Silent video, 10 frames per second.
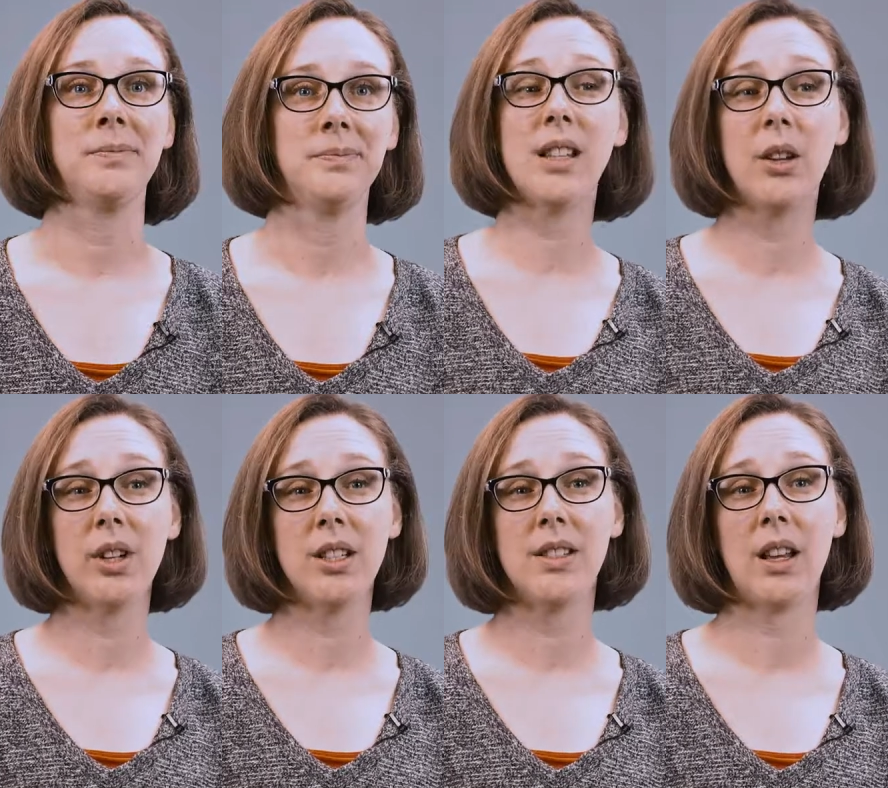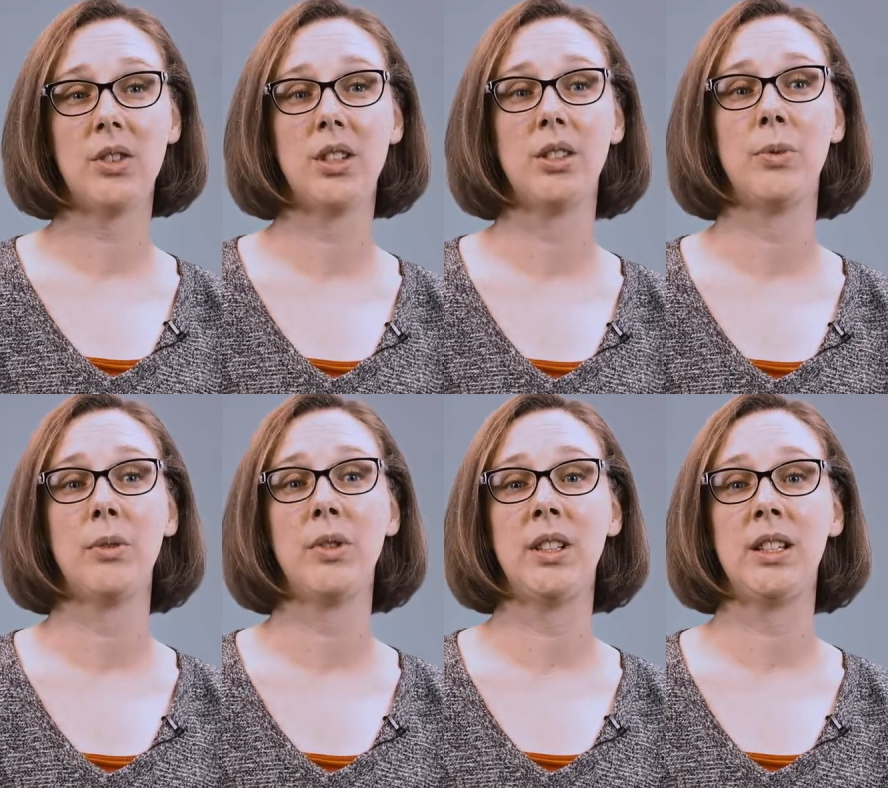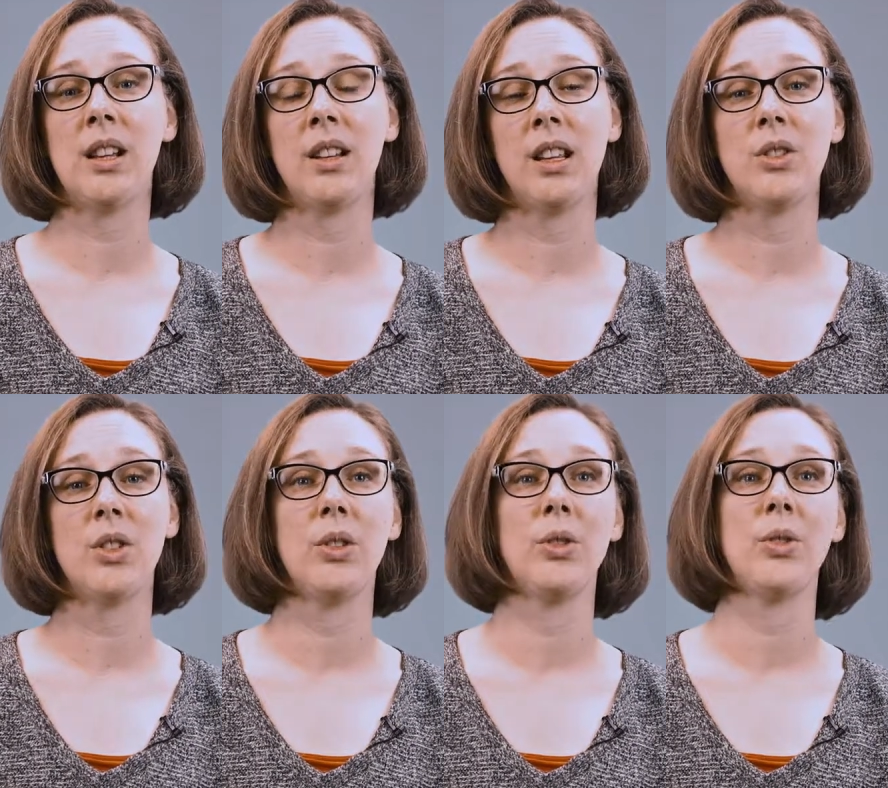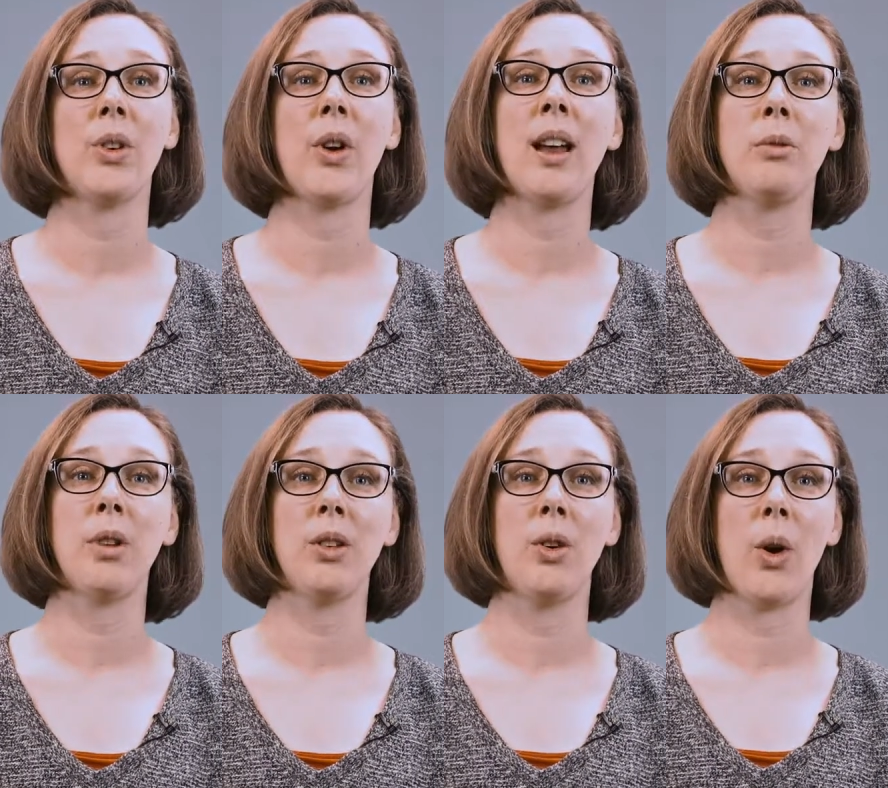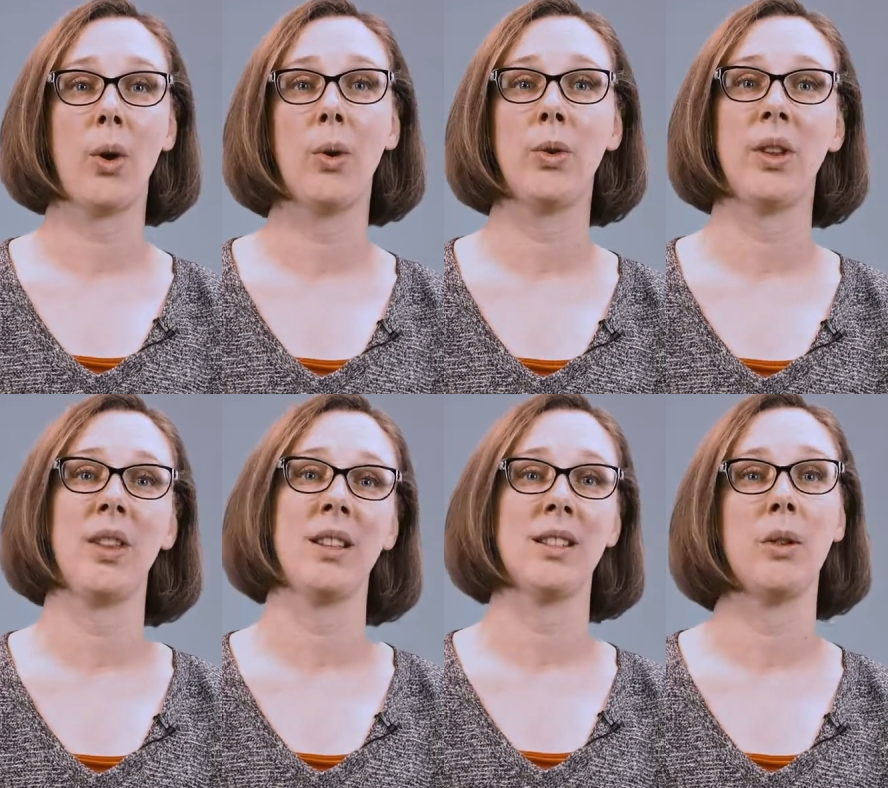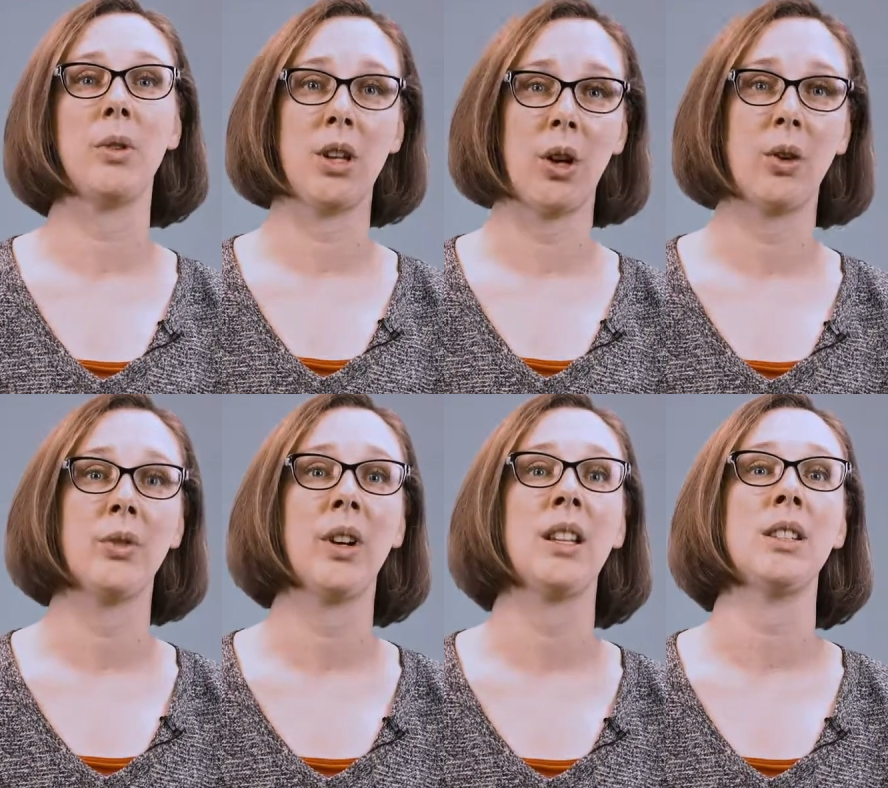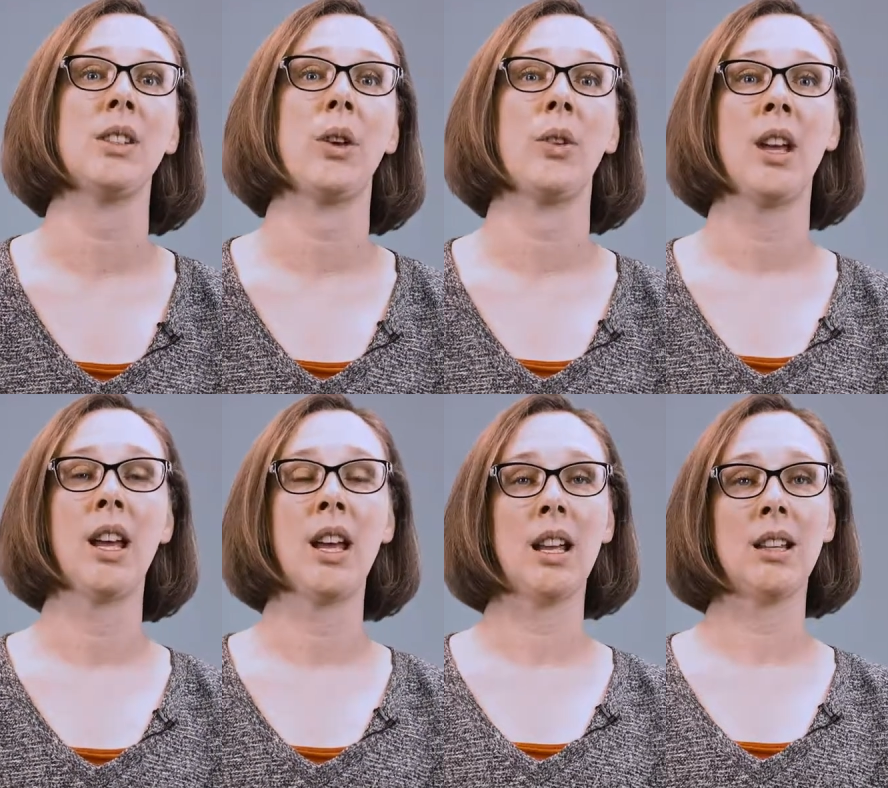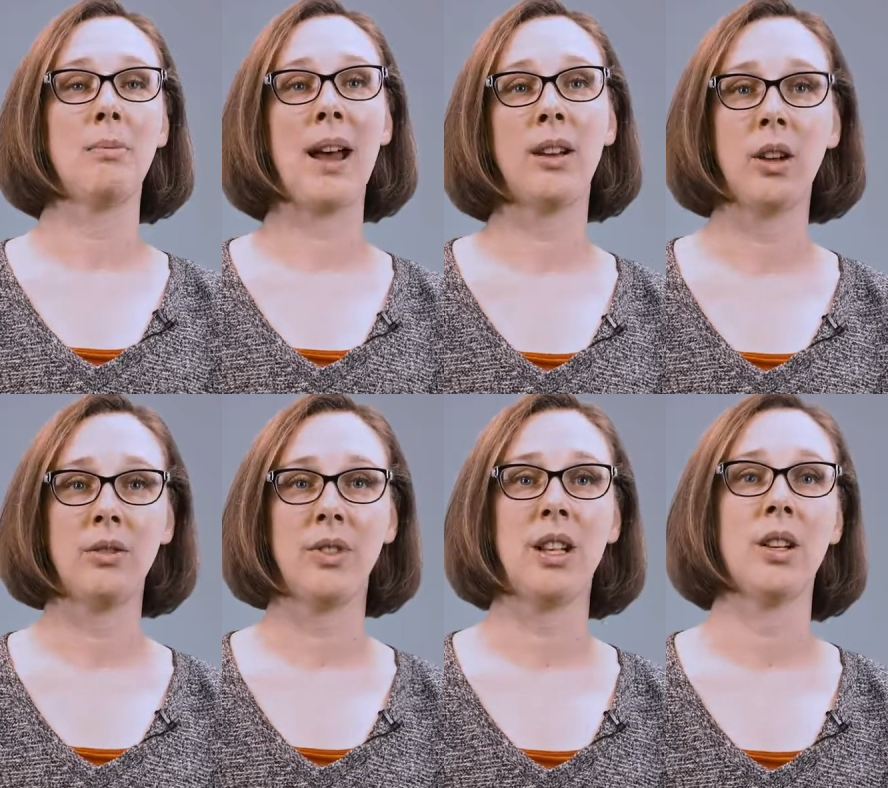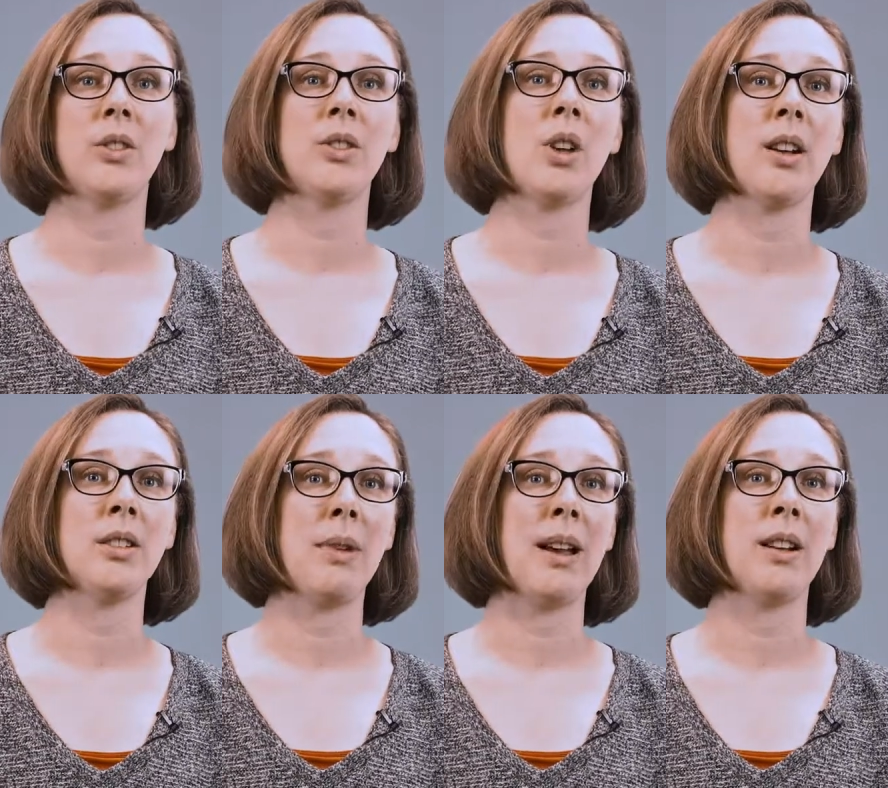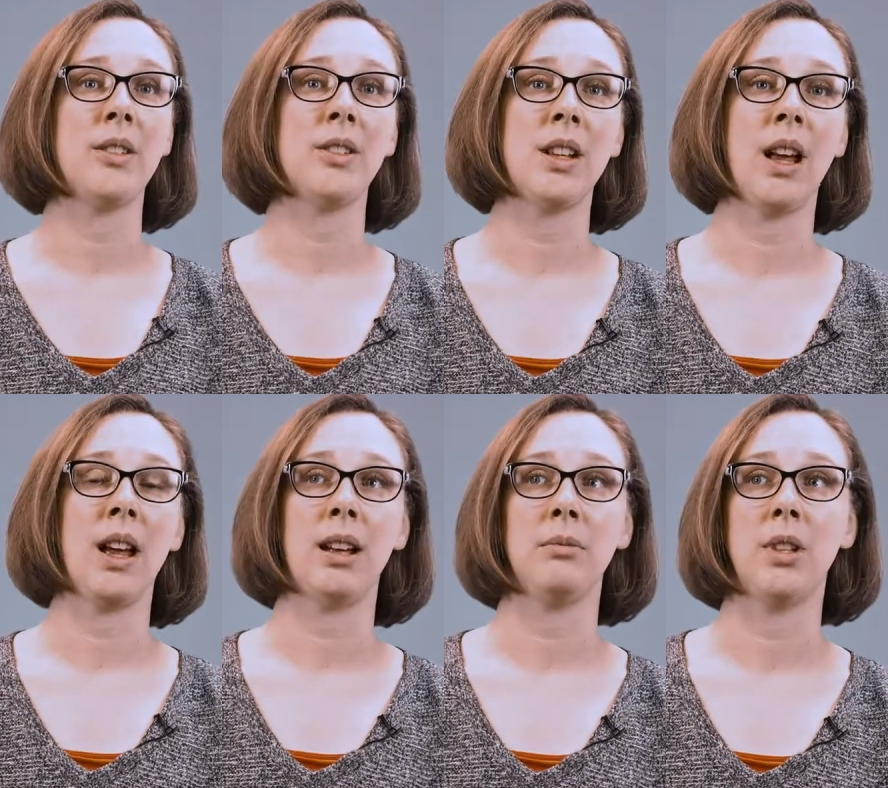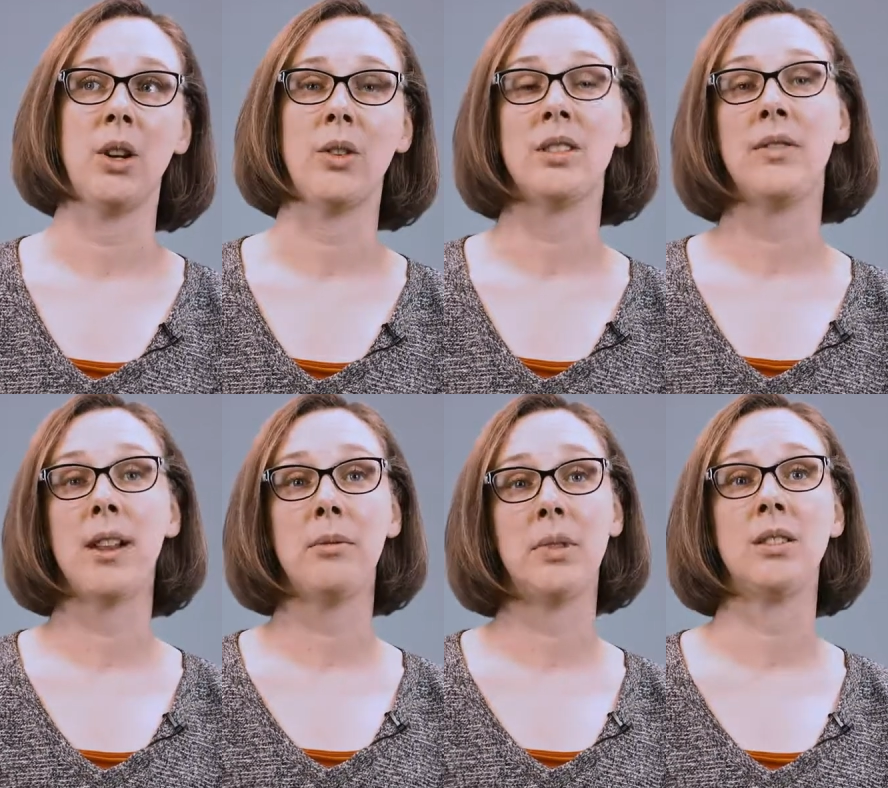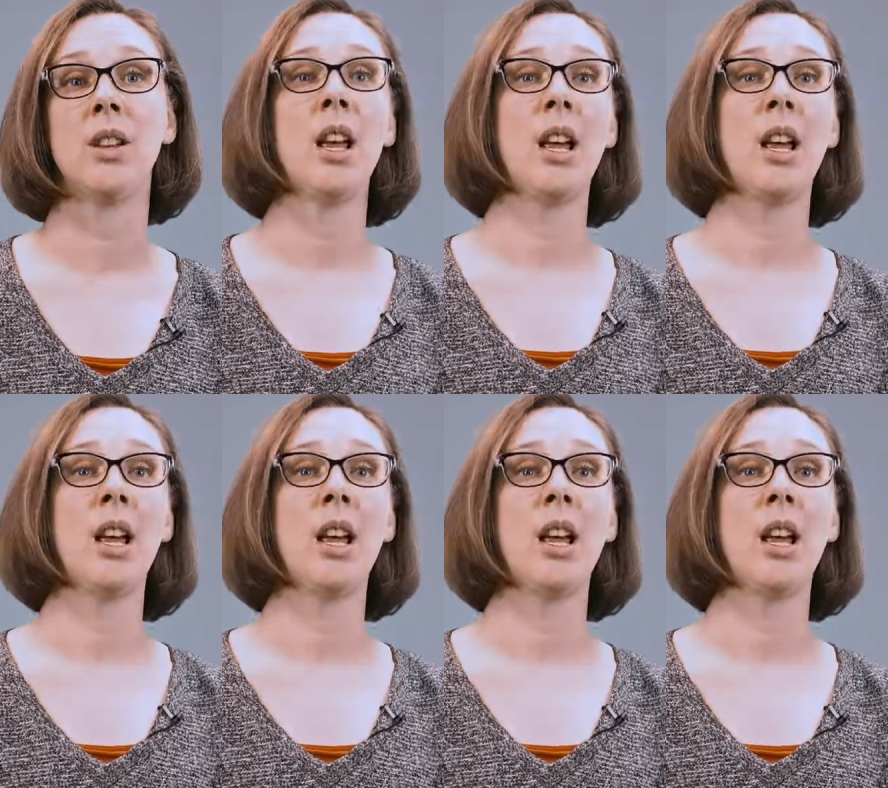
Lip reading: Synchronous sessions, we really dug into, so how do we know the things that we know, right? So the background videos talked about, in development,